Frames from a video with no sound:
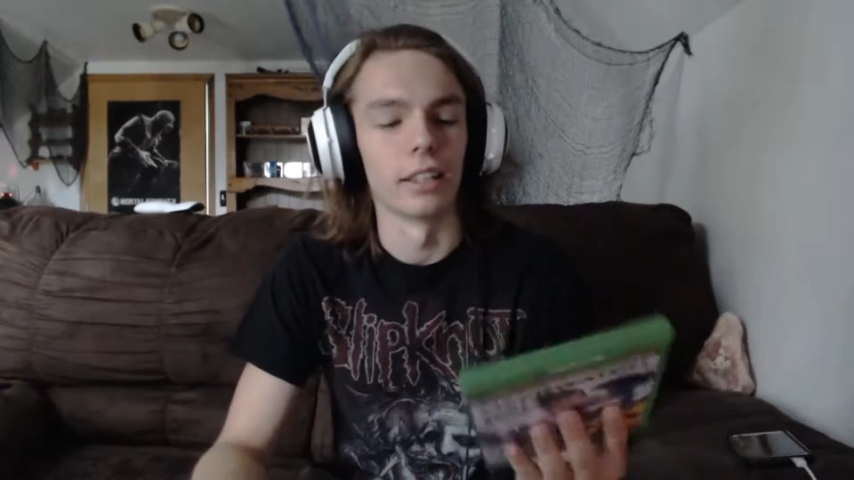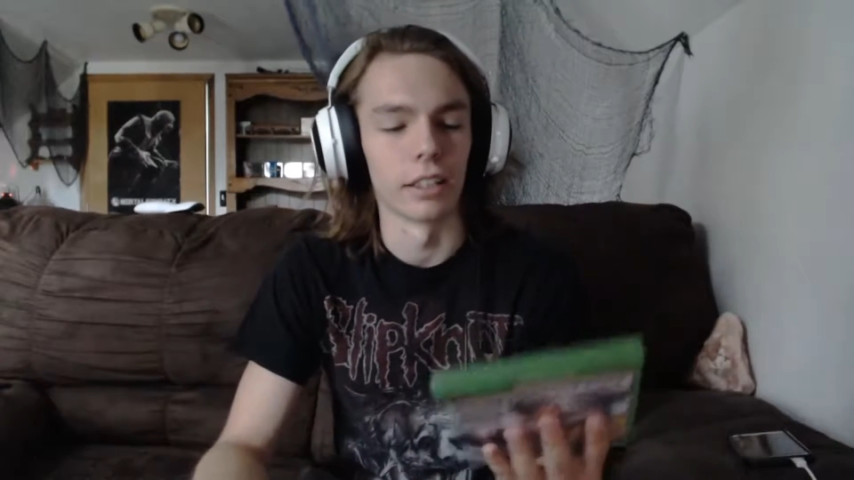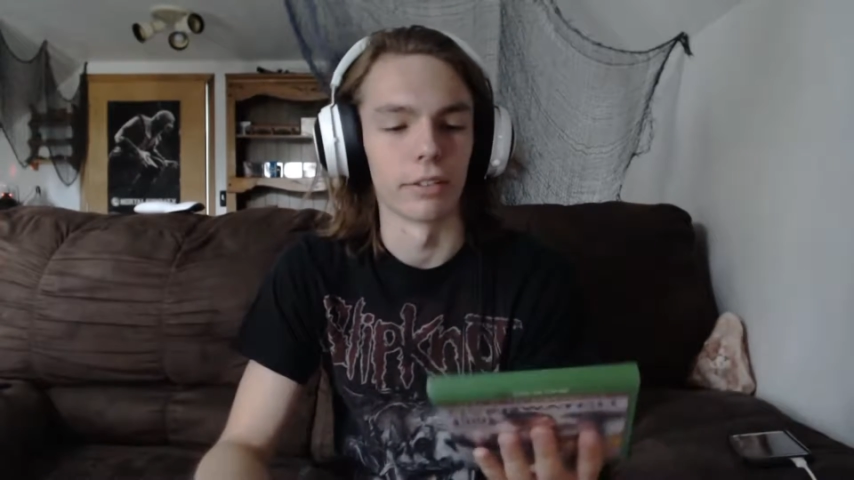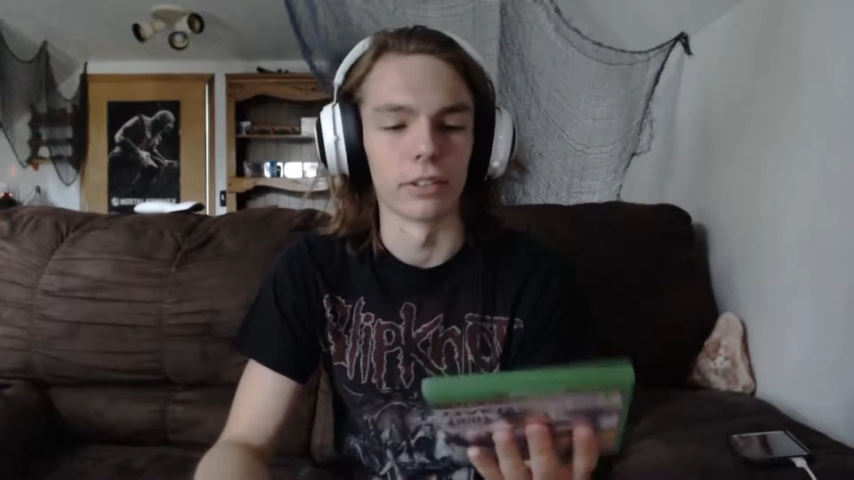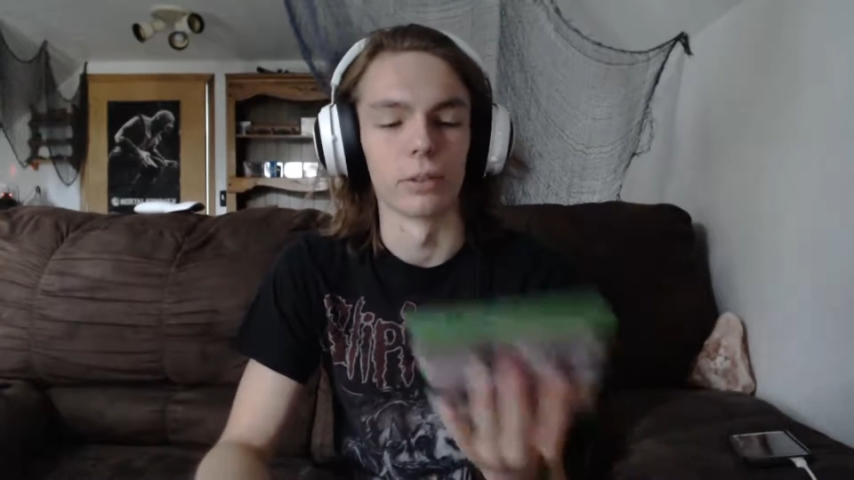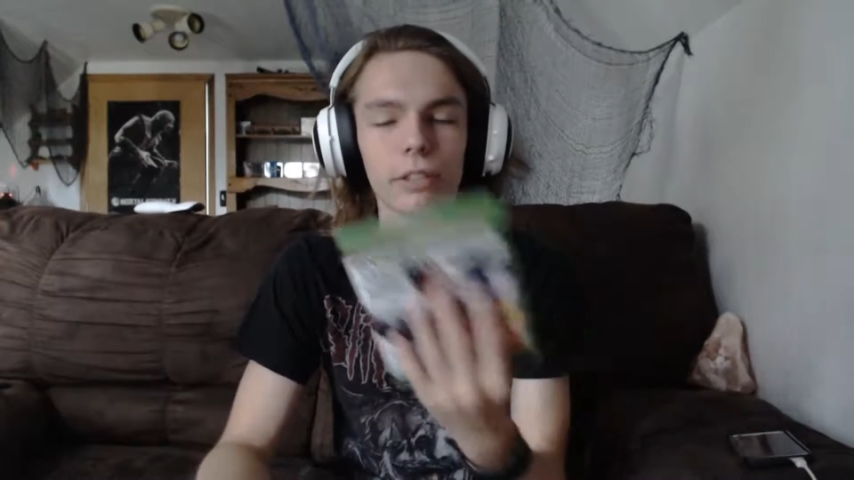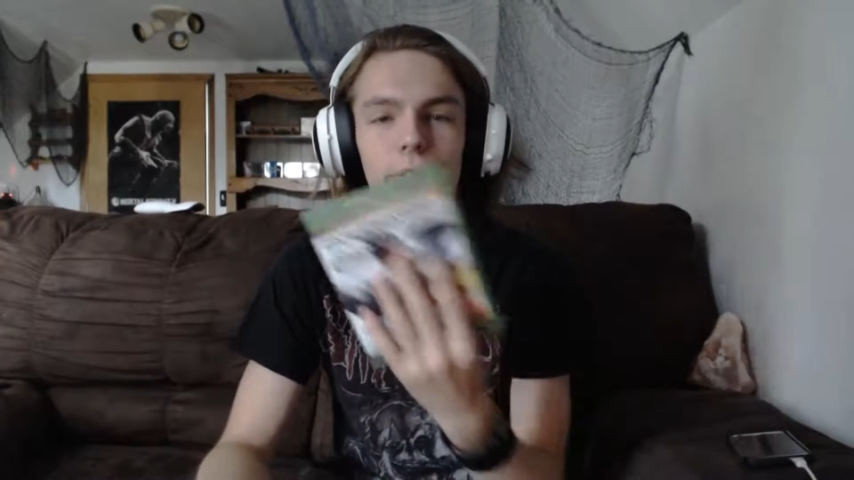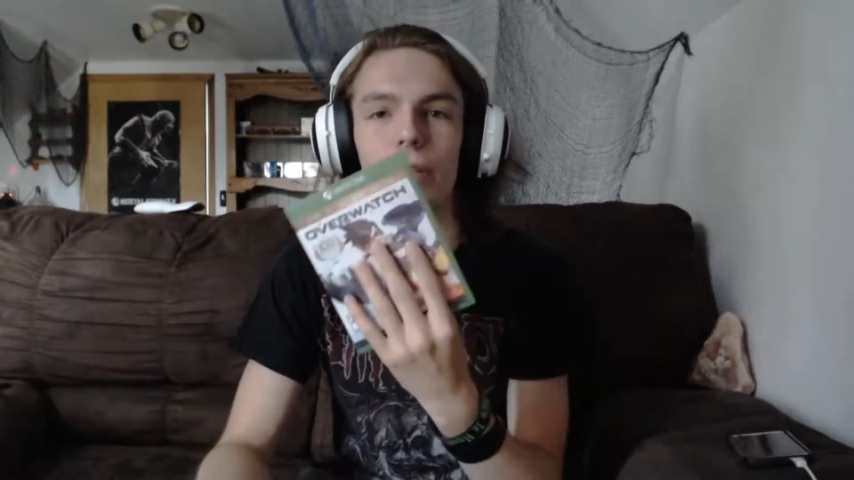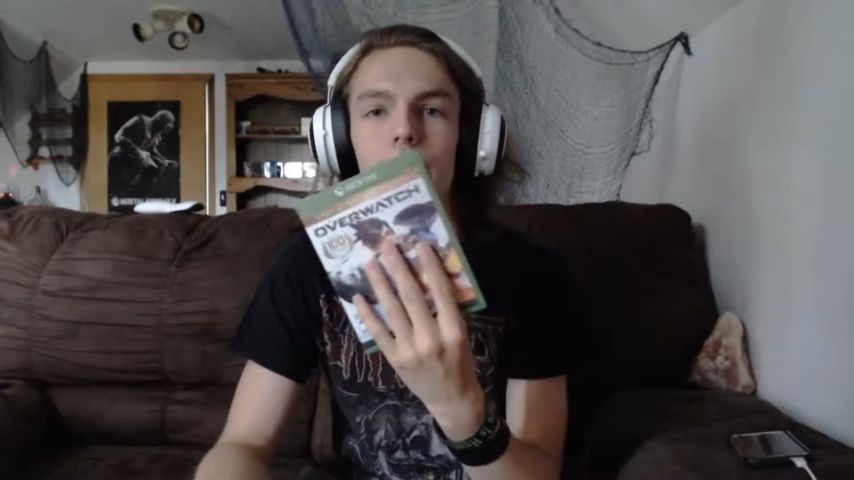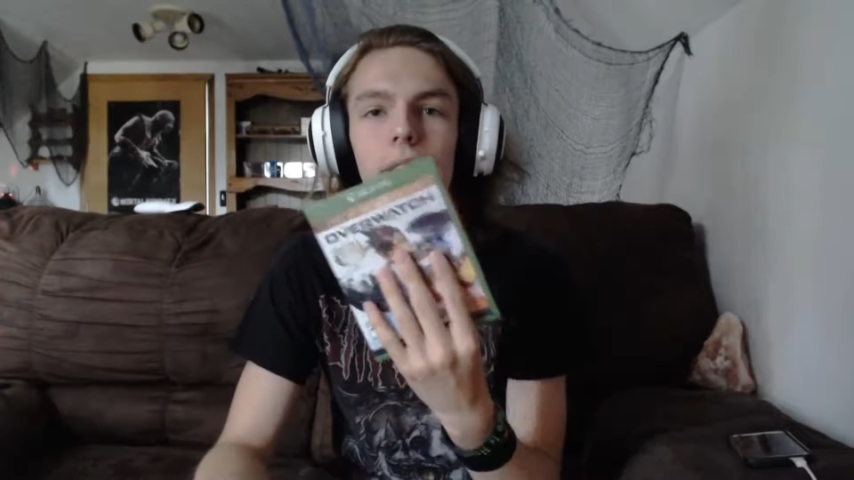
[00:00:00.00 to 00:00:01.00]
got it for
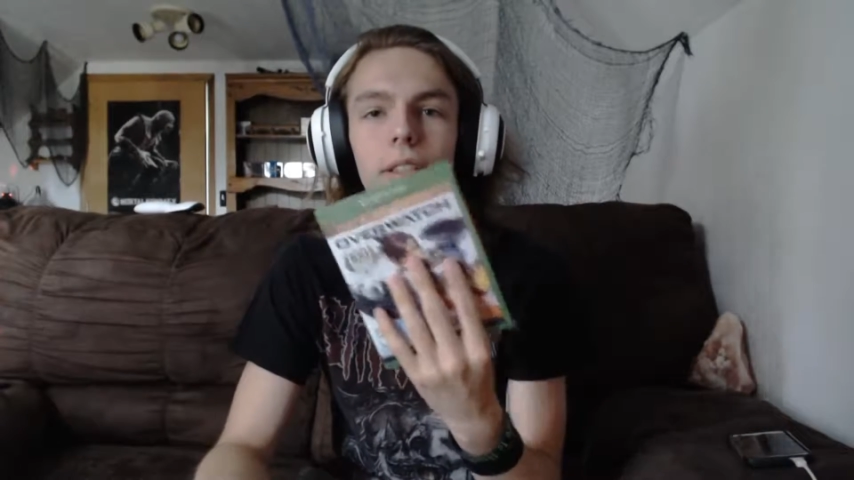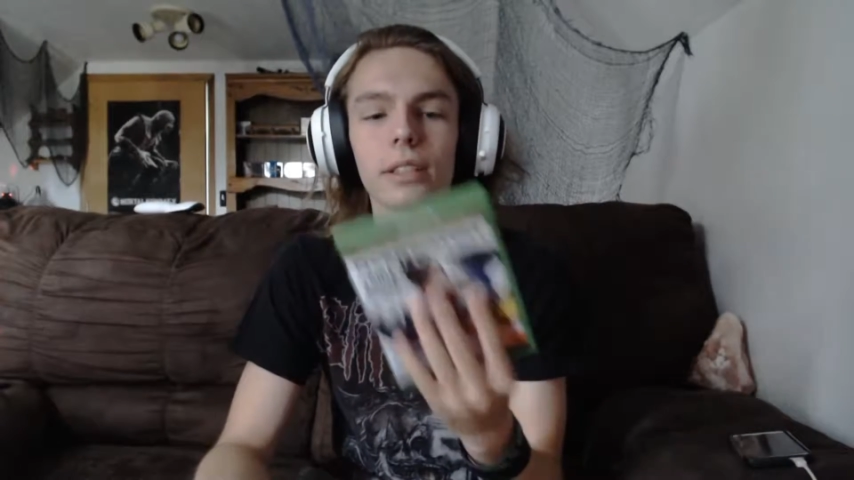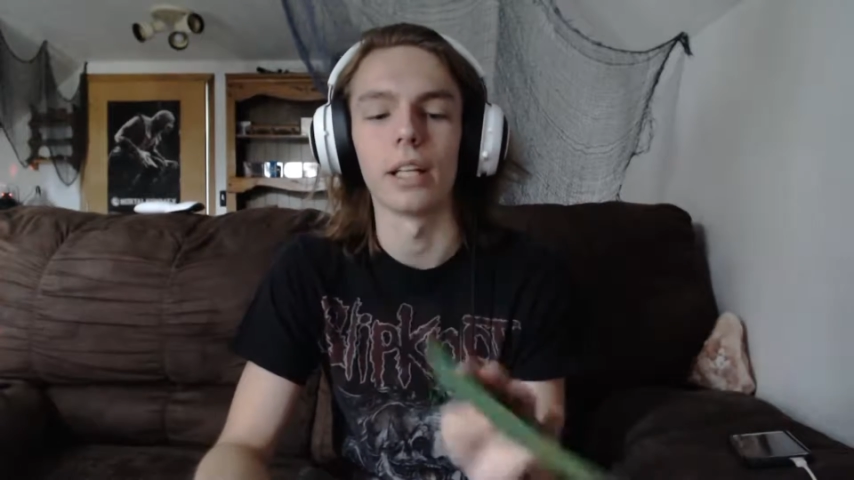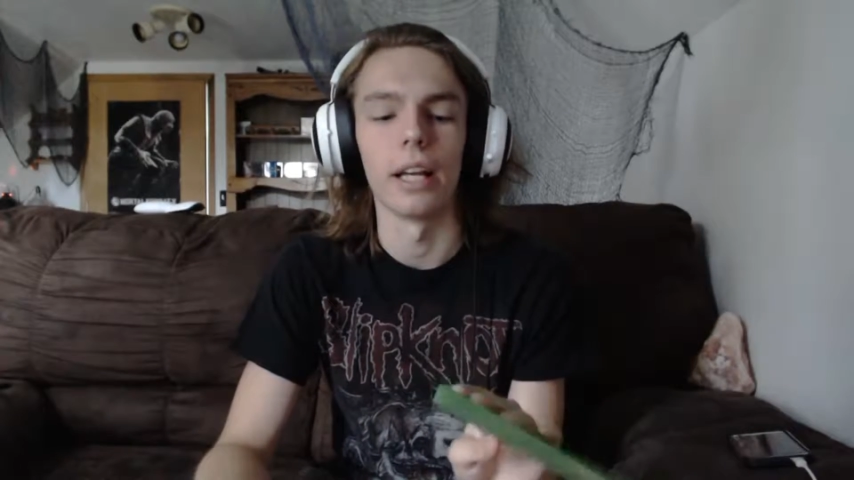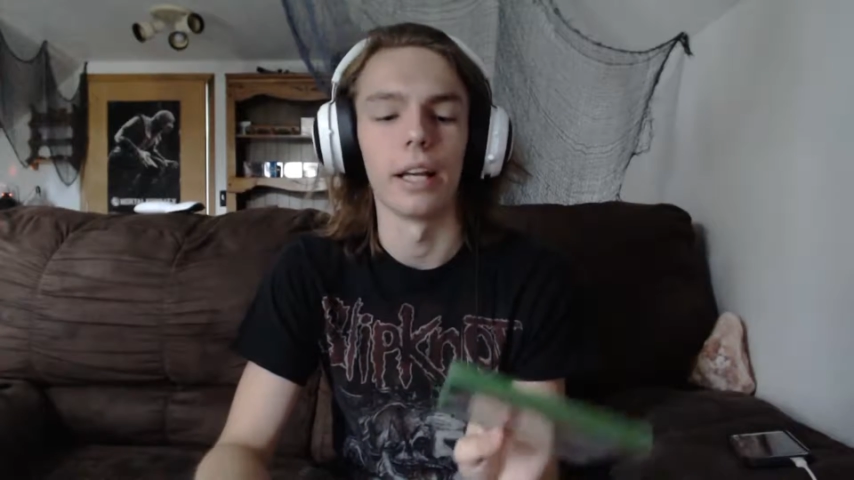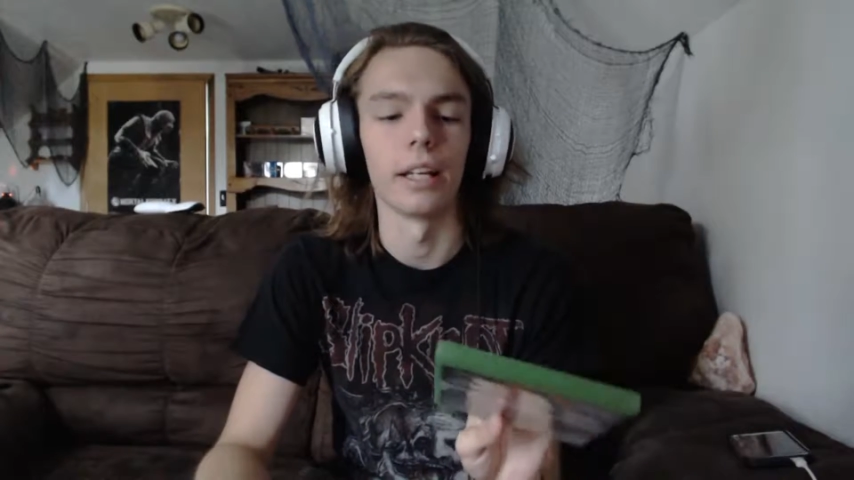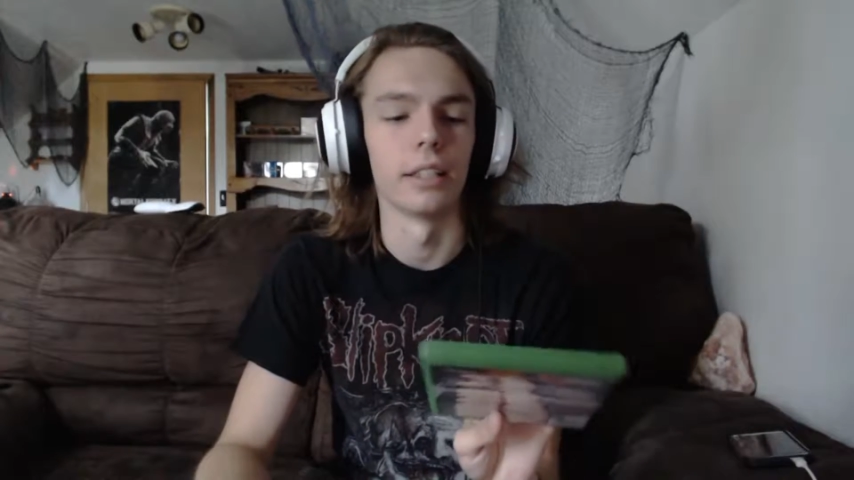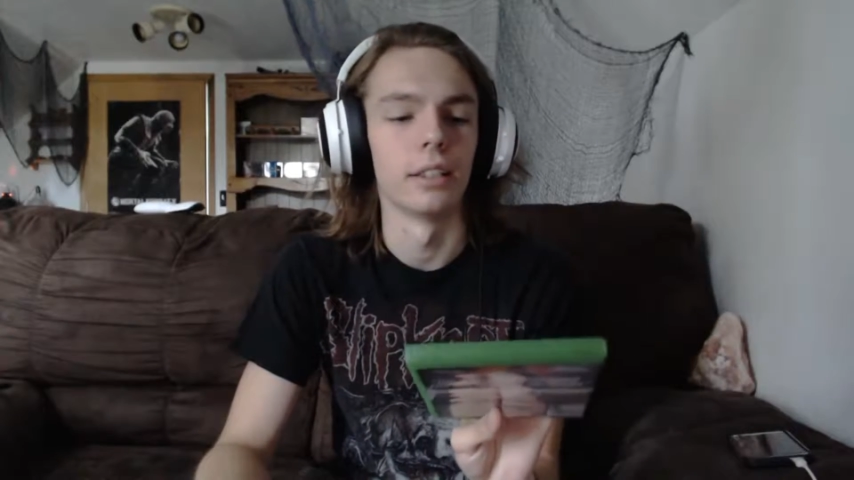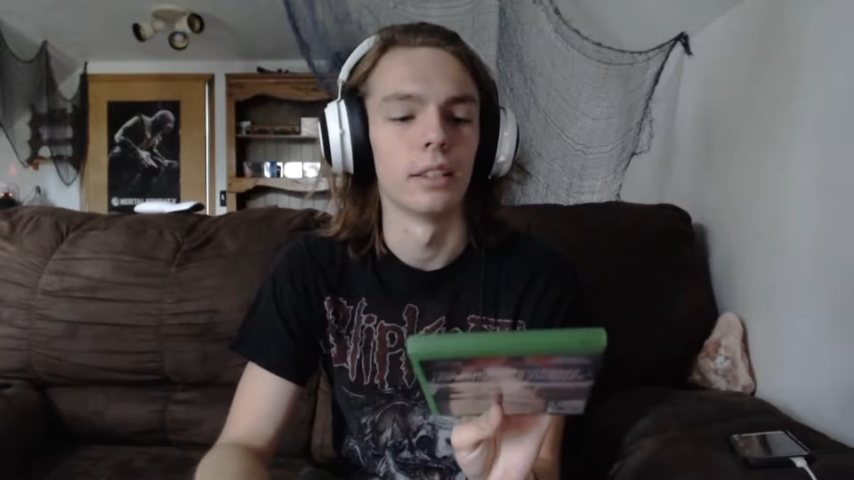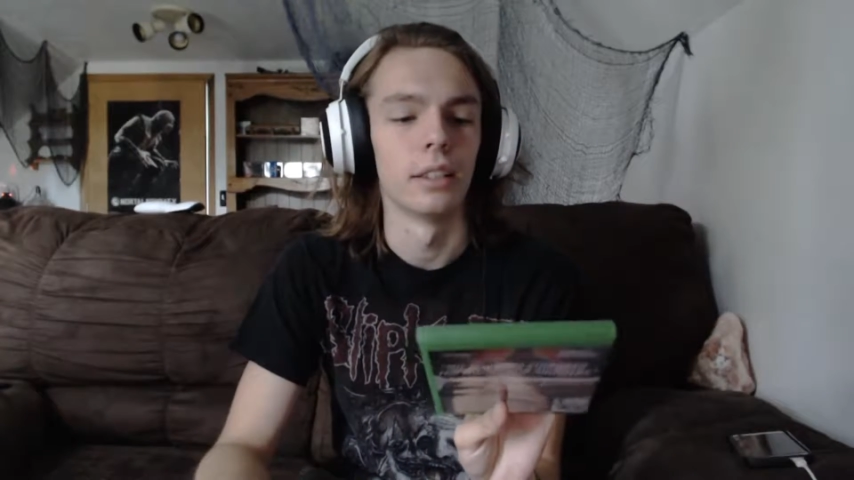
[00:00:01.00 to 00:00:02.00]
25 bucks, and